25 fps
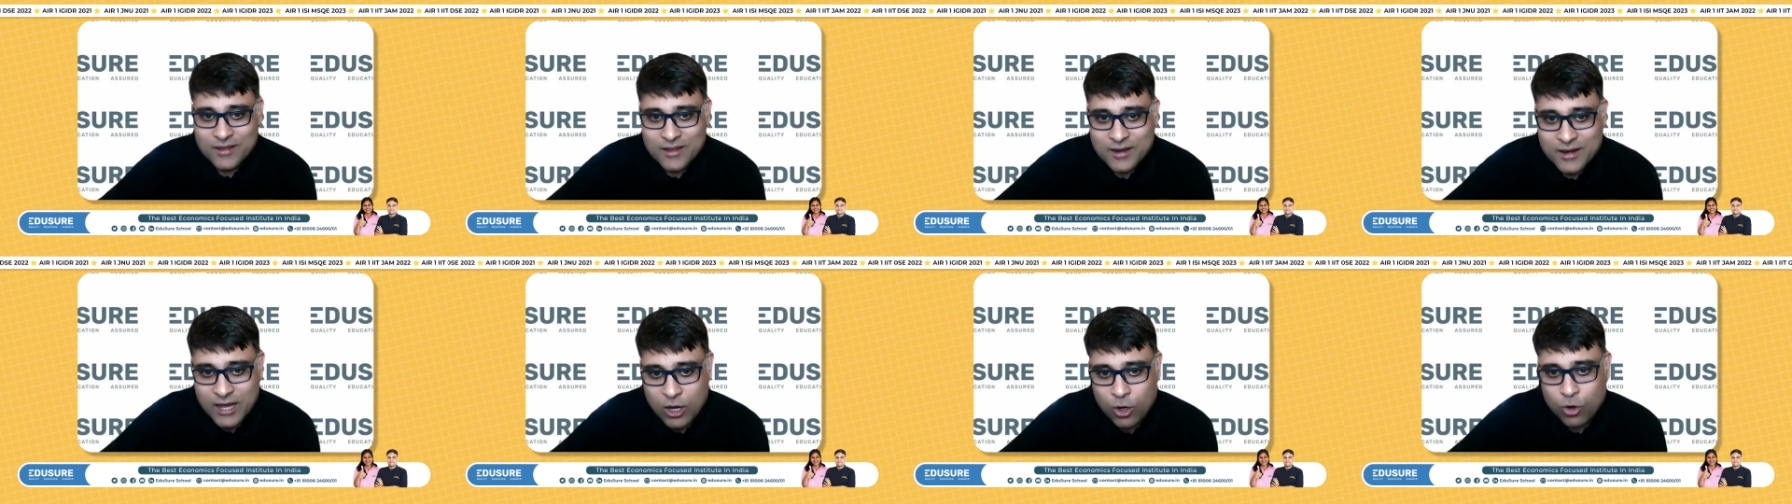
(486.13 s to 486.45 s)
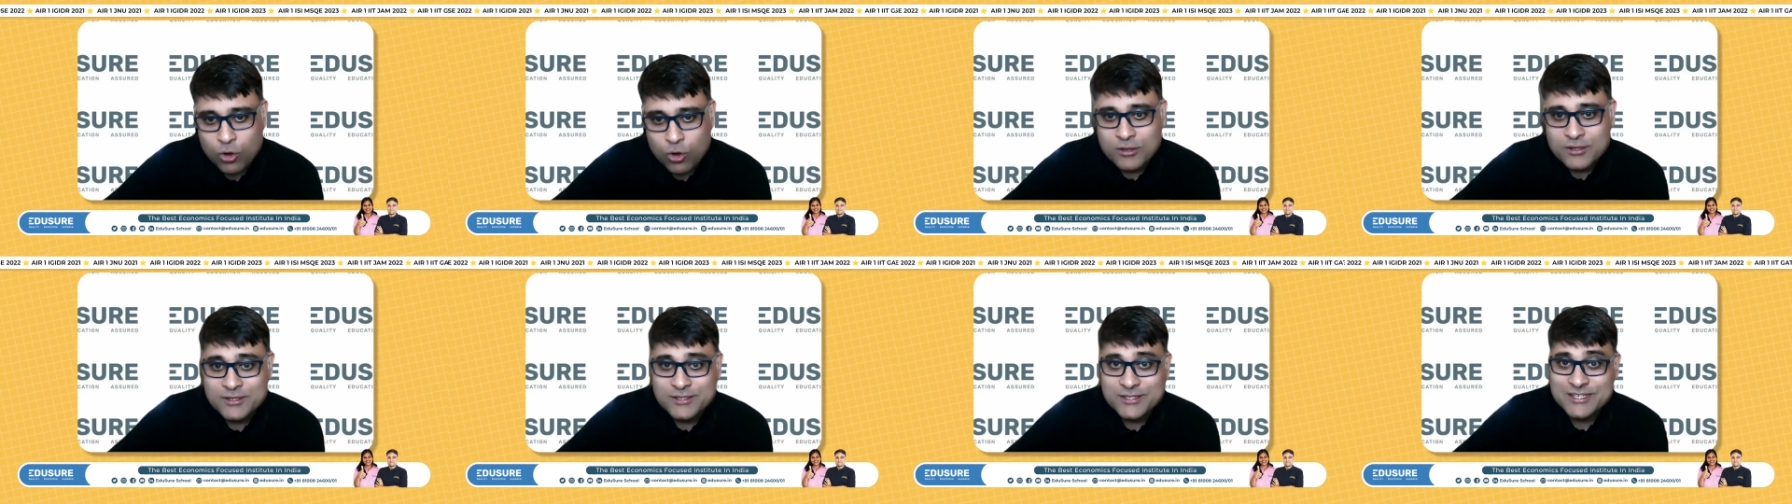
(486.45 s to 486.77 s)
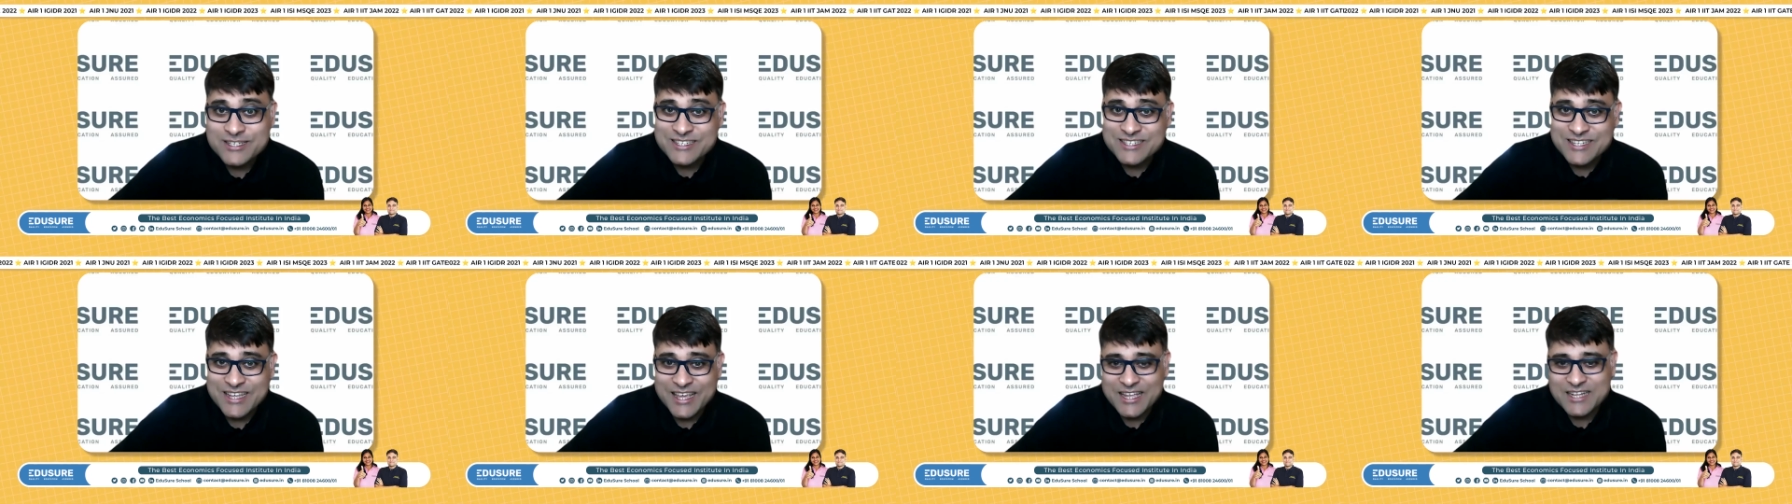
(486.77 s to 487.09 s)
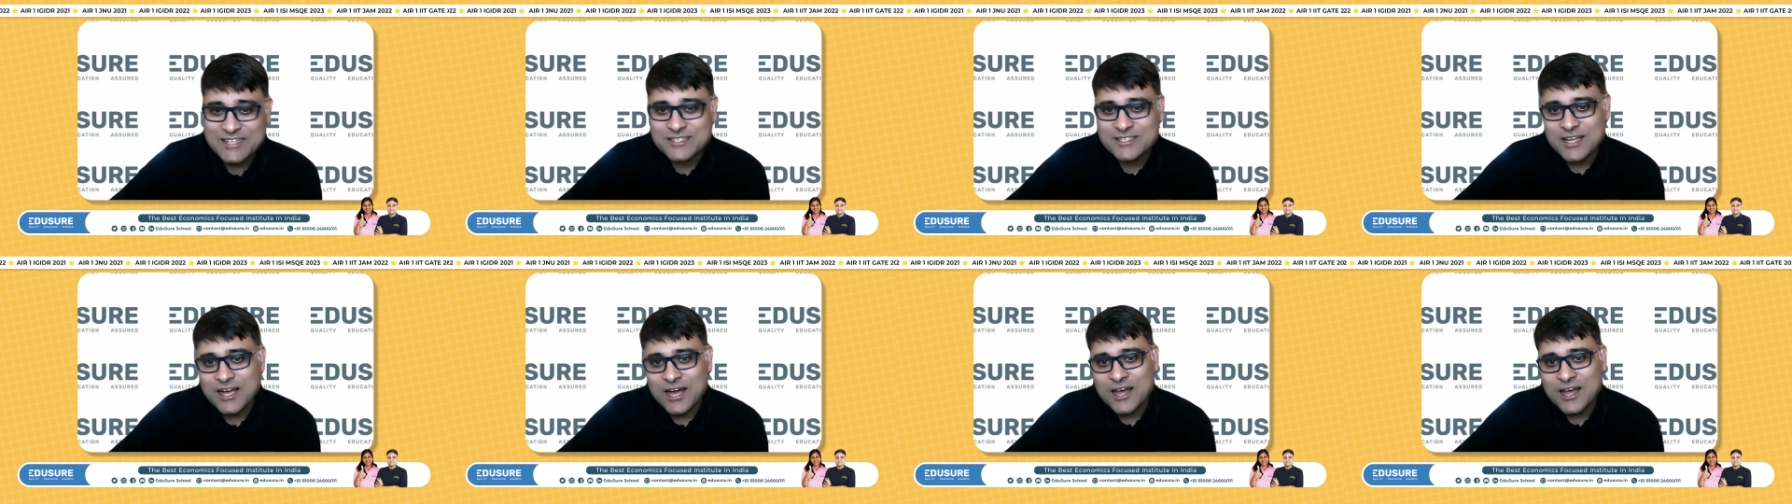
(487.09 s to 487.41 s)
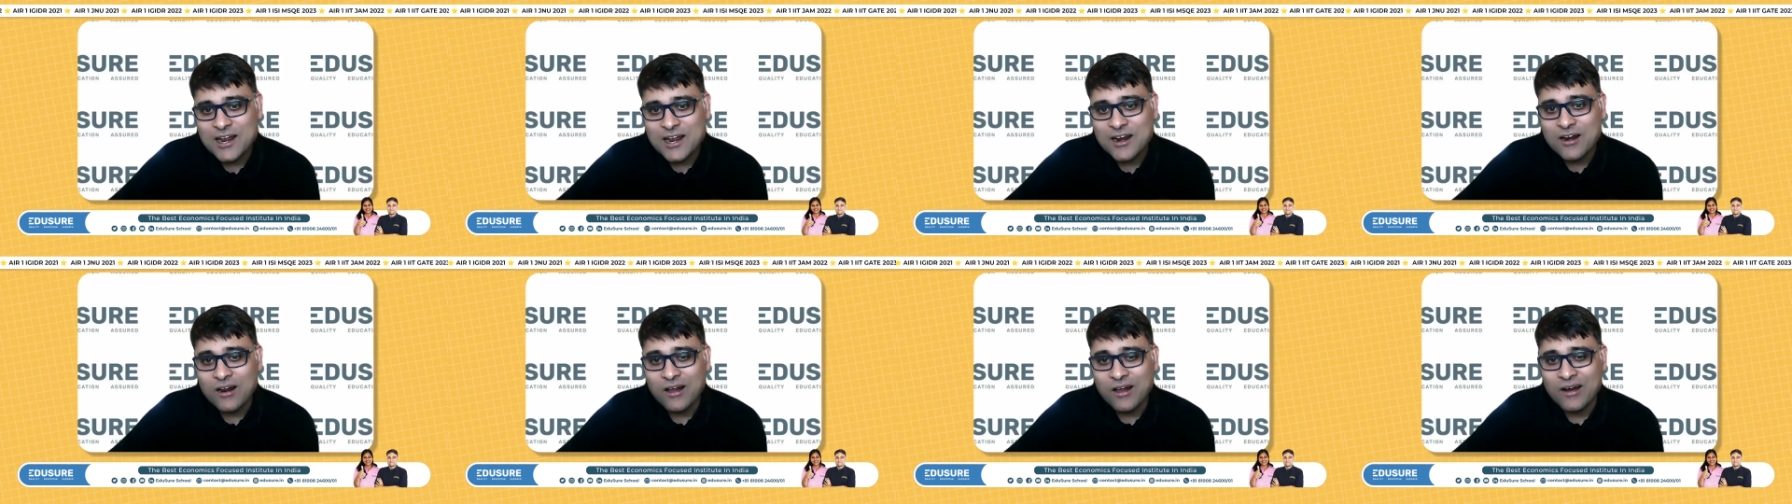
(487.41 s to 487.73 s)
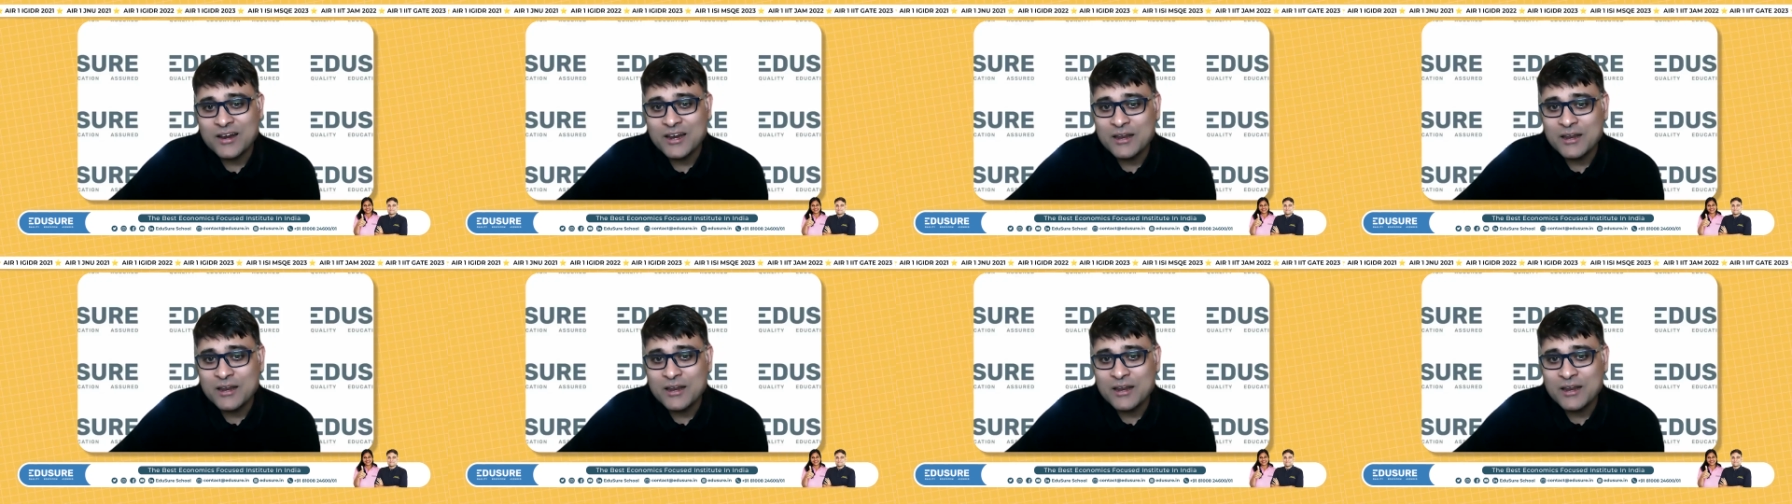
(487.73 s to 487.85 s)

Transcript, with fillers: now the seats are uh,